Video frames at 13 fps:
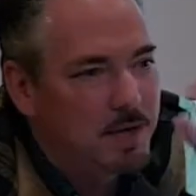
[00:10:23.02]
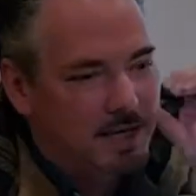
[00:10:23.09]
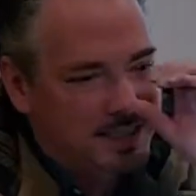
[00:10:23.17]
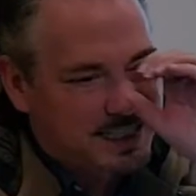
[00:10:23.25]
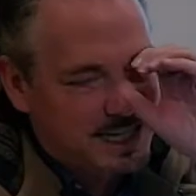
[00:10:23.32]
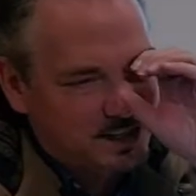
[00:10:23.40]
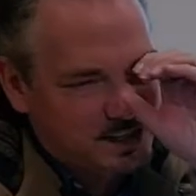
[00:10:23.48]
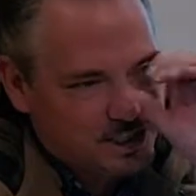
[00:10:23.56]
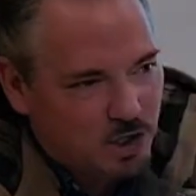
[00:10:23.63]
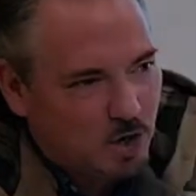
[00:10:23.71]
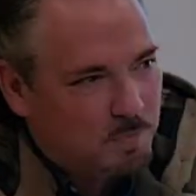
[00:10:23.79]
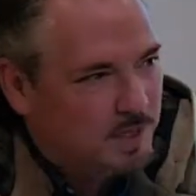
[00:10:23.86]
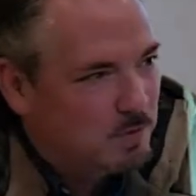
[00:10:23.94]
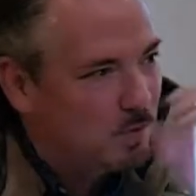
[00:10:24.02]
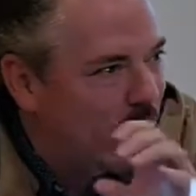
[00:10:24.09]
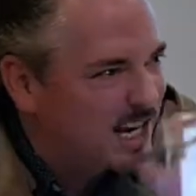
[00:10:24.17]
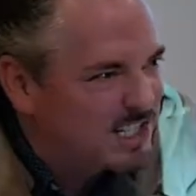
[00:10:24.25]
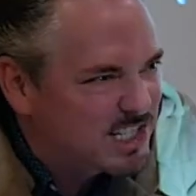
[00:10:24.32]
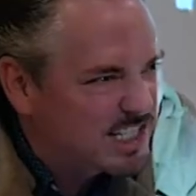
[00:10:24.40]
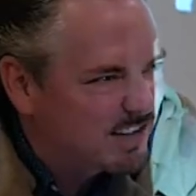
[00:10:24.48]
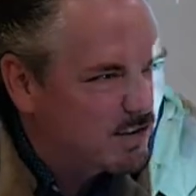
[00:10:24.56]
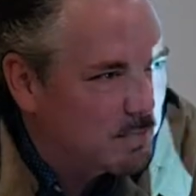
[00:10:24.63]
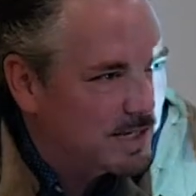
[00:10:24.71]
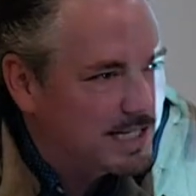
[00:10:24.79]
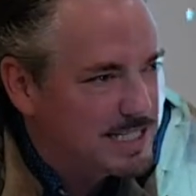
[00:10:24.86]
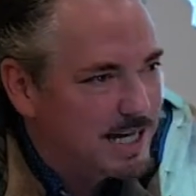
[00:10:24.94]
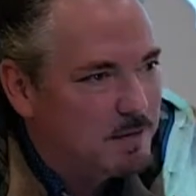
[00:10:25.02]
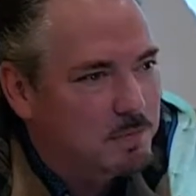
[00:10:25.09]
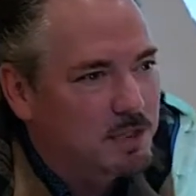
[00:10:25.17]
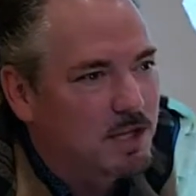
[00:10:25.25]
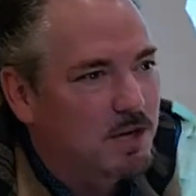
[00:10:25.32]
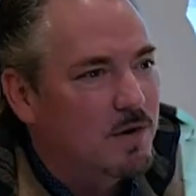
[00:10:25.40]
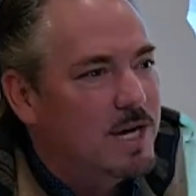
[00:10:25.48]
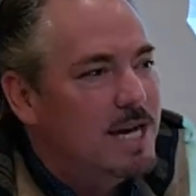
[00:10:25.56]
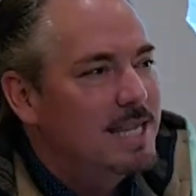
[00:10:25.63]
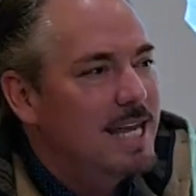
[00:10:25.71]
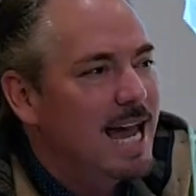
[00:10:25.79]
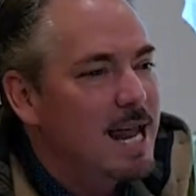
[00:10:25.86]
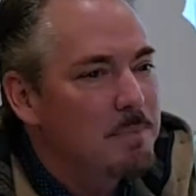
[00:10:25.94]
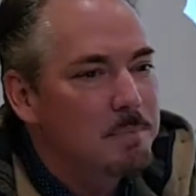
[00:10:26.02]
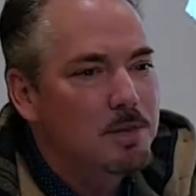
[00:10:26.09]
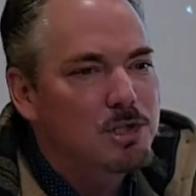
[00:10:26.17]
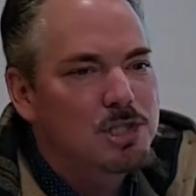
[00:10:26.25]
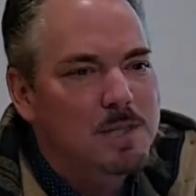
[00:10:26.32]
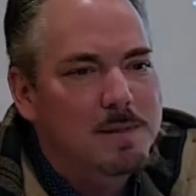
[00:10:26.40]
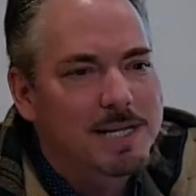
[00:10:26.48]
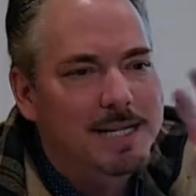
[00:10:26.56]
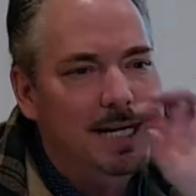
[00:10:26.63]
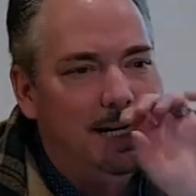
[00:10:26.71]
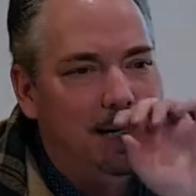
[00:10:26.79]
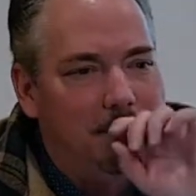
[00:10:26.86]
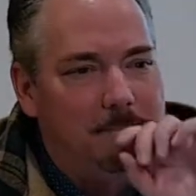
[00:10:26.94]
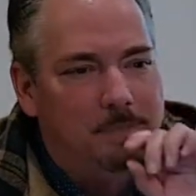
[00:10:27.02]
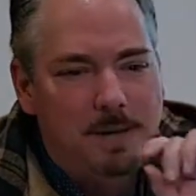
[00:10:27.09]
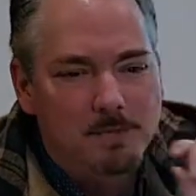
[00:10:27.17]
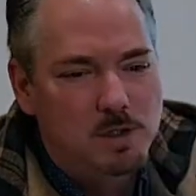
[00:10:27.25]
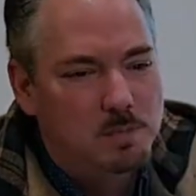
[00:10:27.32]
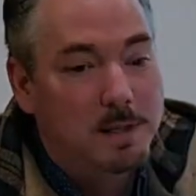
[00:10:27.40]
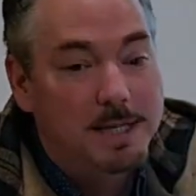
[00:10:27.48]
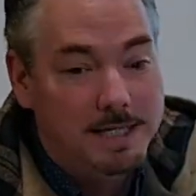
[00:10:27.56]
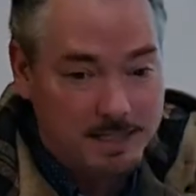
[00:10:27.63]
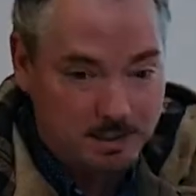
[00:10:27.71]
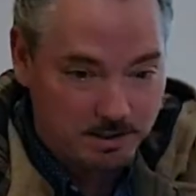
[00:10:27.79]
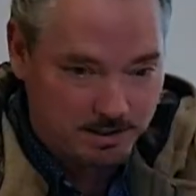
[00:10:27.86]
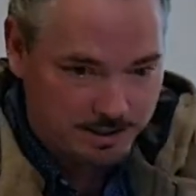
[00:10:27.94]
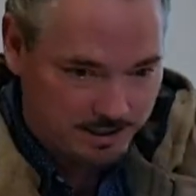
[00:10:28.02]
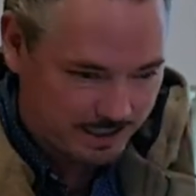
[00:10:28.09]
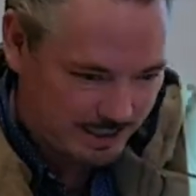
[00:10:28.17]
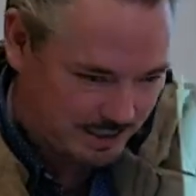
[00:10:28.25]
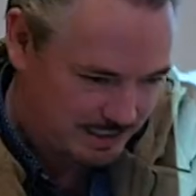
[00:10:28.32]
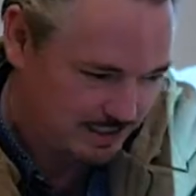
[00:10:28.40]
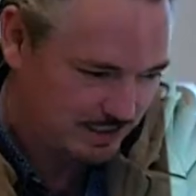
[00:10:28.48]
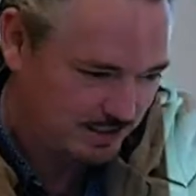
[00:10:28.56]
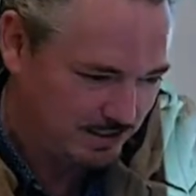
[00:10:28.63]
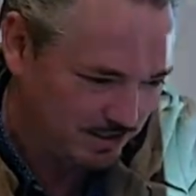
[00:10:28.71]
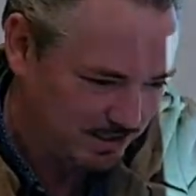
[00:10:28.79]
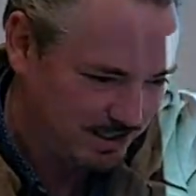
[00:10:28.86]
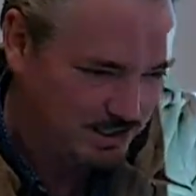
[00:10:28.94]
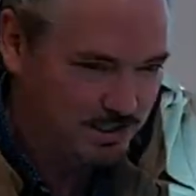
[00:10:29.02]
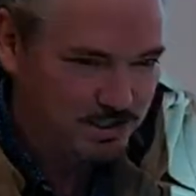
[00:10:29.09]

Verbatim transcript: a telescope and he watches everybody down below. That puts him in like a. I'm spitting him. you're getting it. Good. This